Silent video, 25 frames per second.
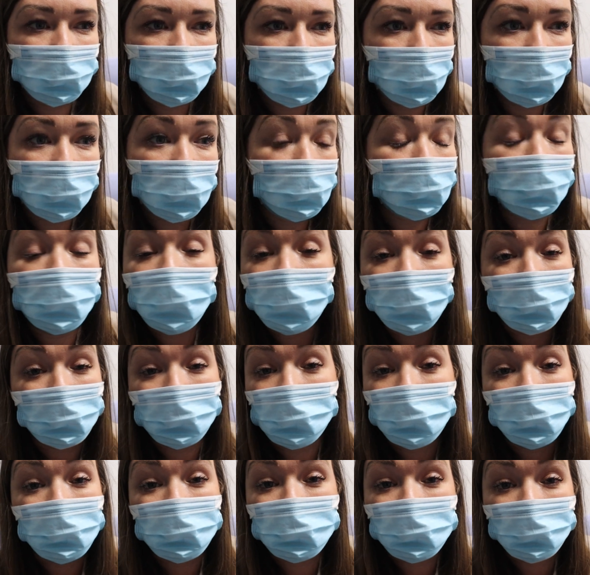I'm
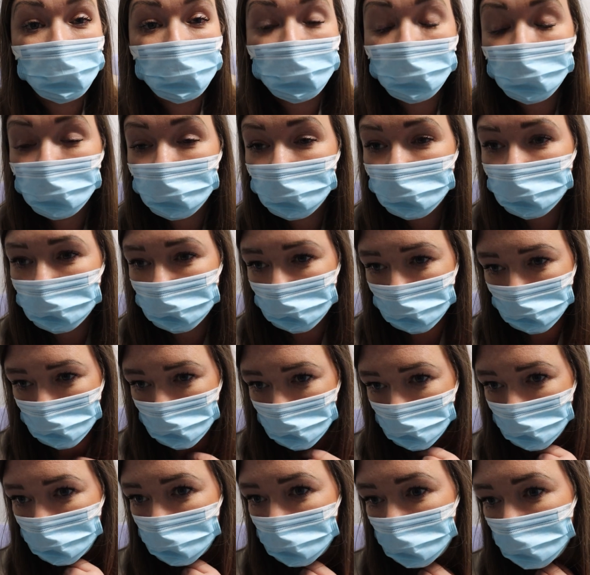not used to it,
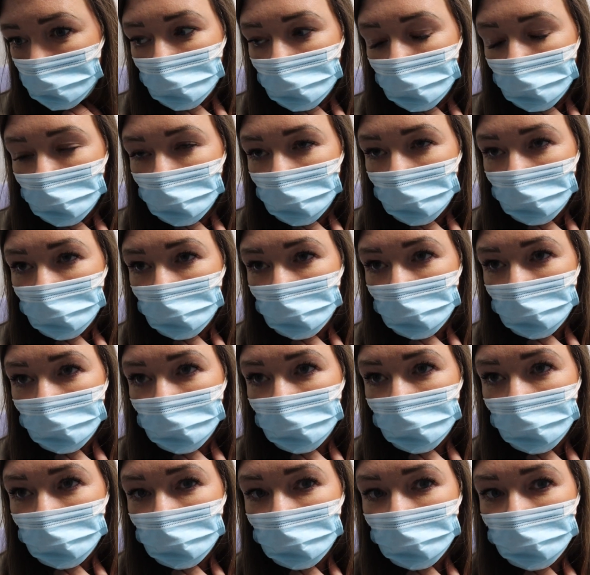so.
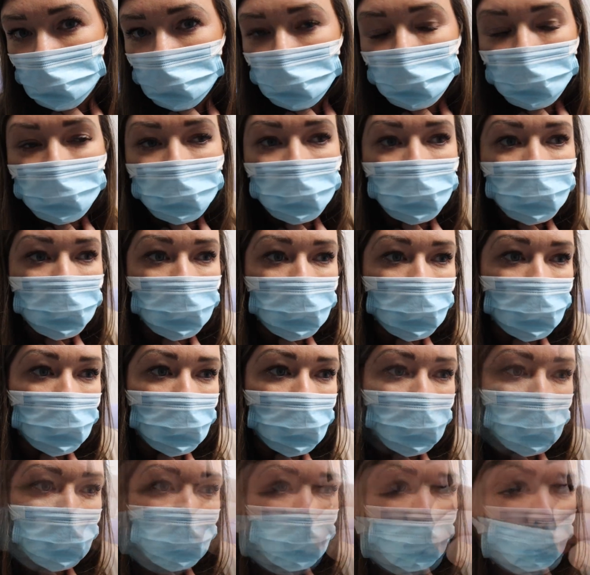
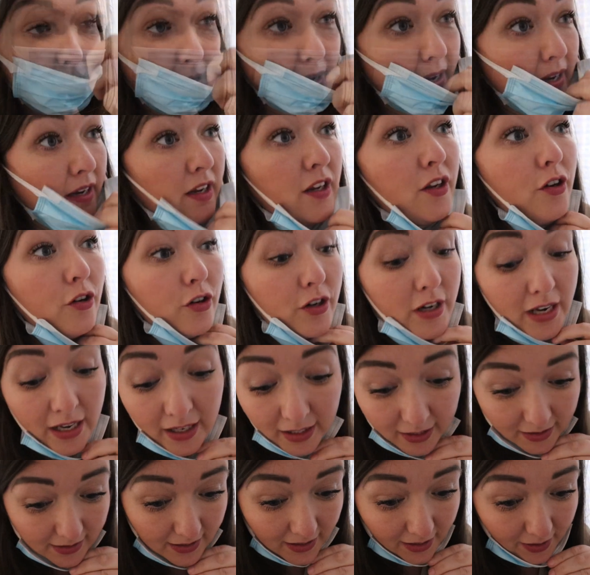Oh my
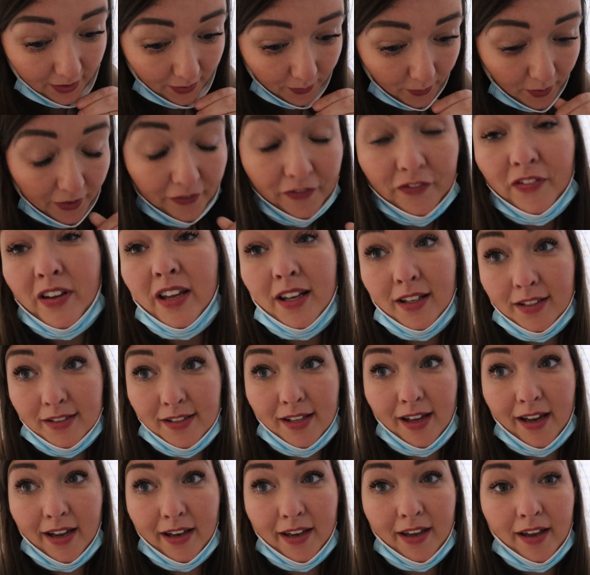goodness. What feels
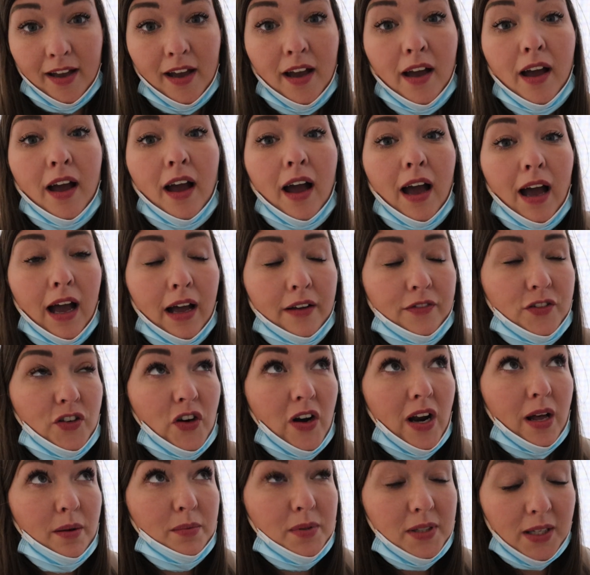like after
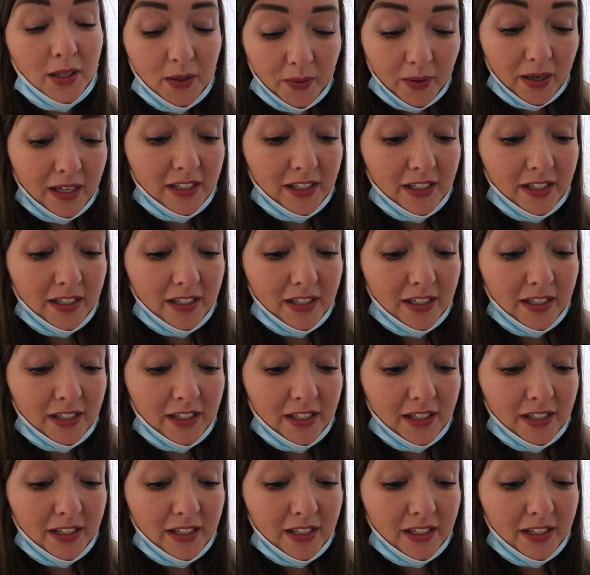an absolute